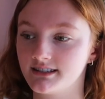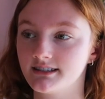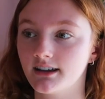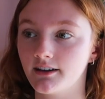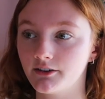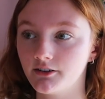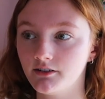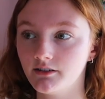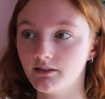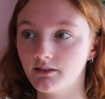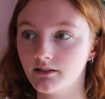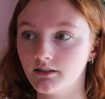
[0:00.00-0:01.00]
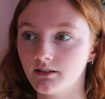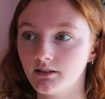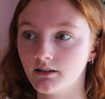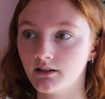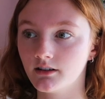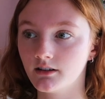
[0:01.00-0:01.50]
subtle,
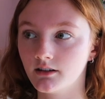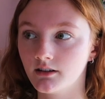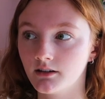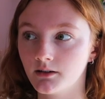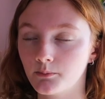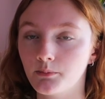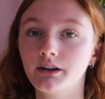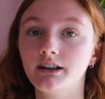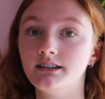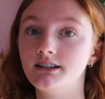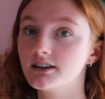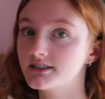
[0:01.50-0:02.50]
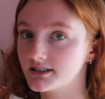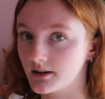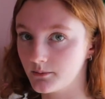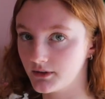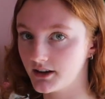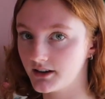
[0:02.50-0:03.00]
but it does
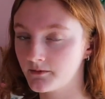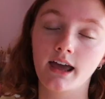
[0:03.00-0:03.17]
something.